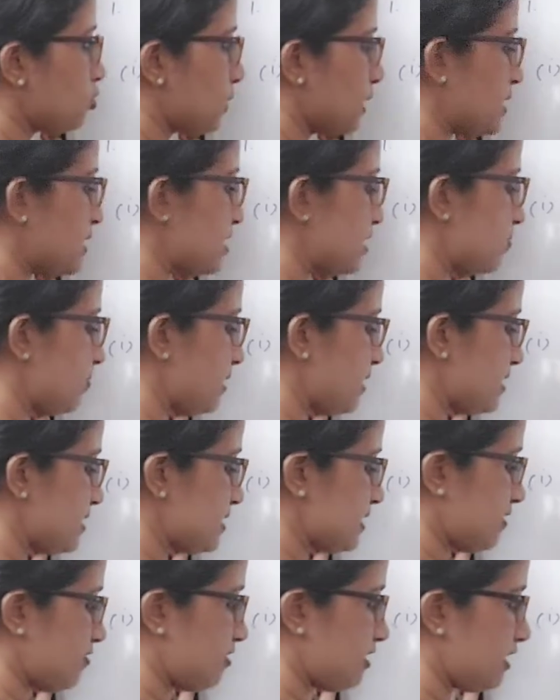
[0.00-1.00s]
20
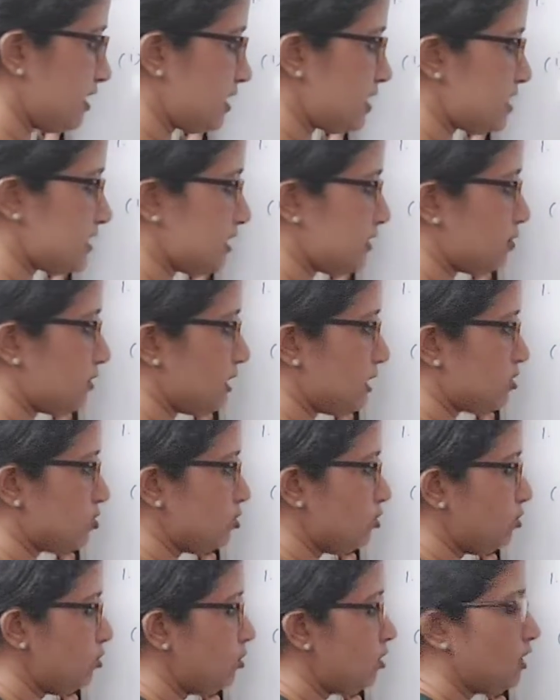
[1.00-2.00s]
plus 70 is equal
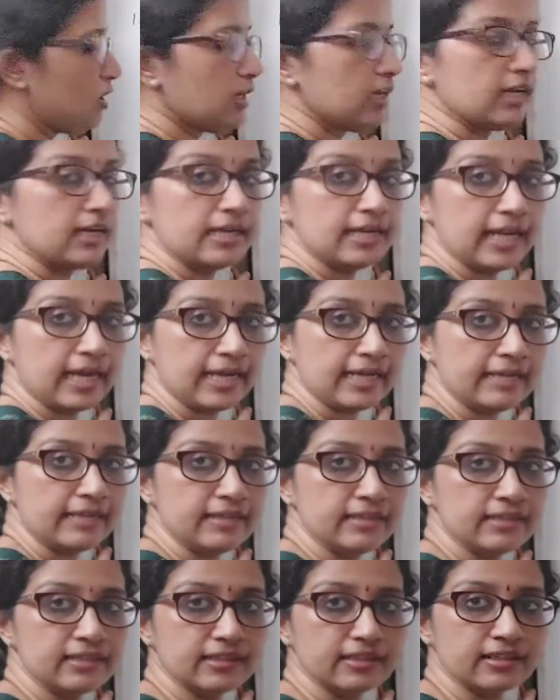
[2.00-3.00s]
to
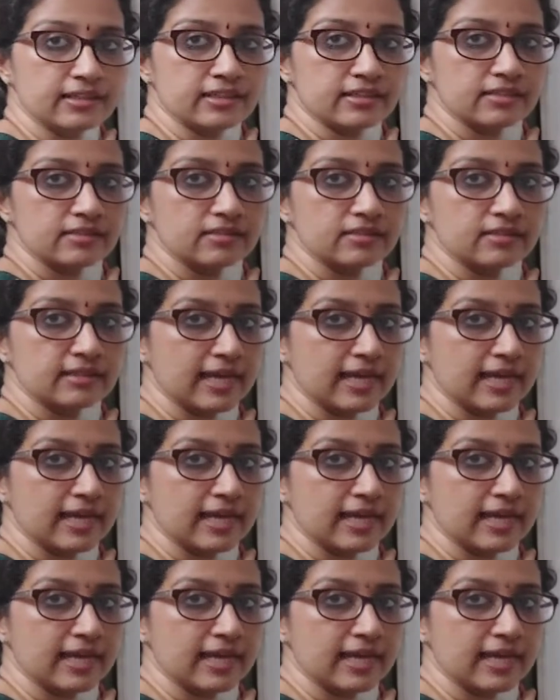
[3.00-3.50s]
90 degrees.